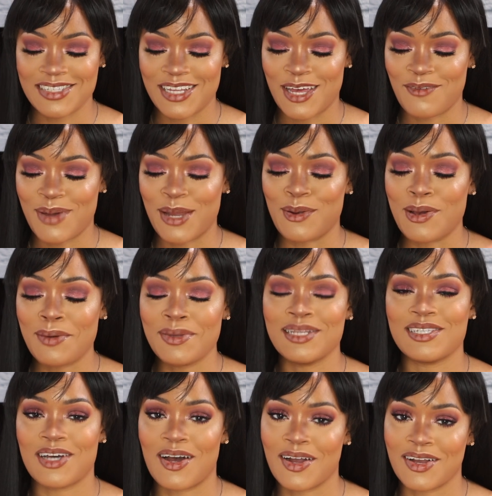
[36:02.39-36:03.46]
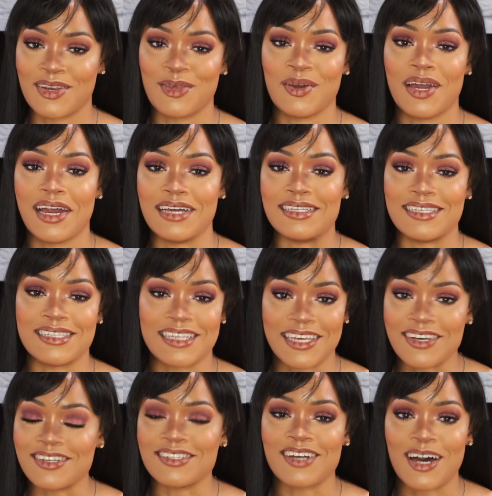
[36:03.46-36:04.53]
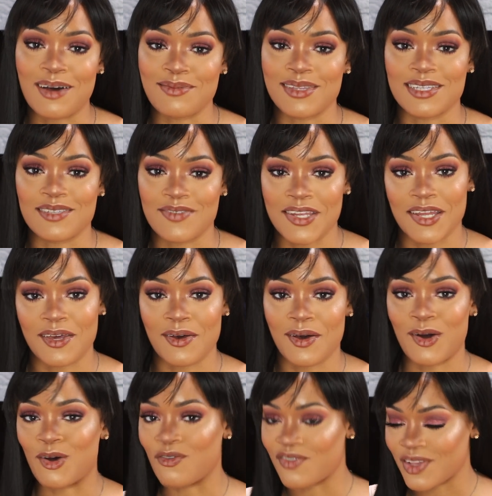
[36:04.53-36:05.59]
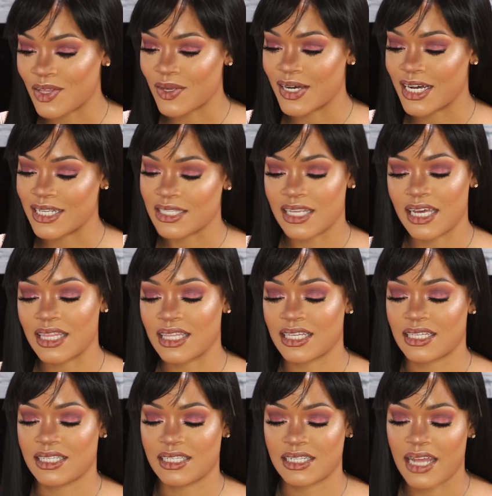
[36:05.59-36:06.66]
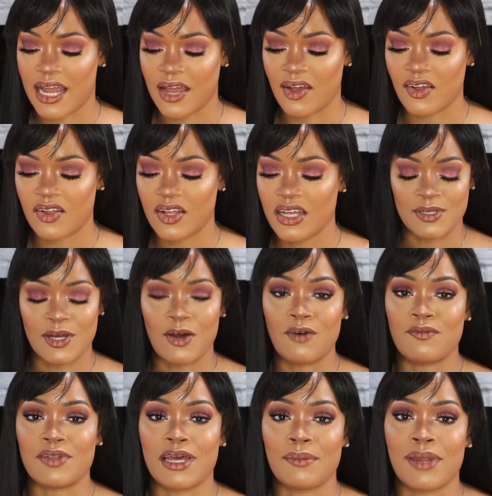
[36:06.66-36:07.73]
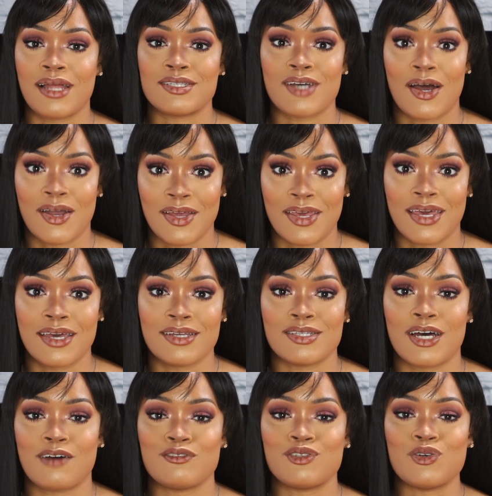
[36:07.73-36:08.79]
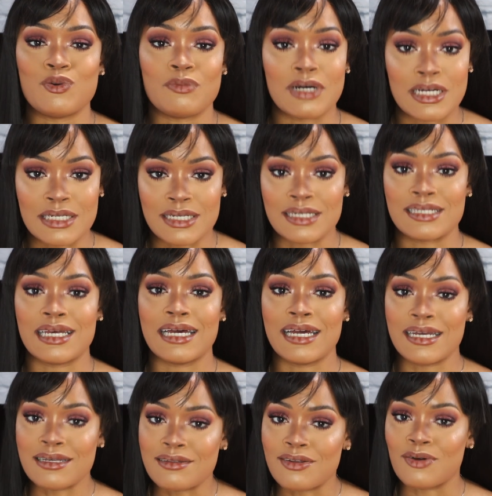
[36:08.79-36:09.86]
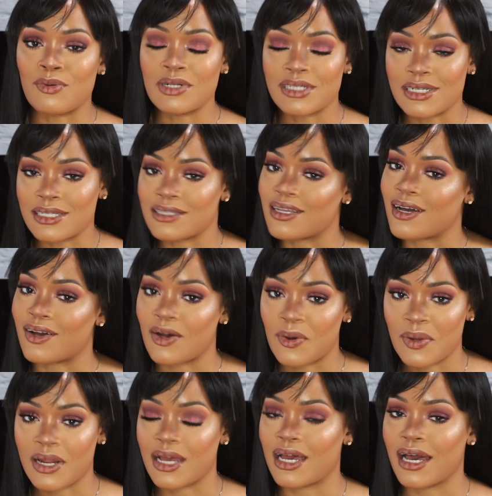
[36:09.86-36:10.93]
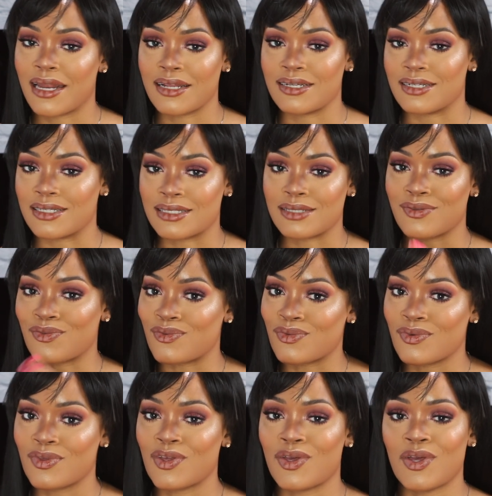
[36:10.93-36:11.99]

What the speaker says: step. I know I've been talking you guys' ears off this video. Hopefully you guys like this style. So hopefully I'm not talking your ears off too much, because you know, once I start going, I kind of just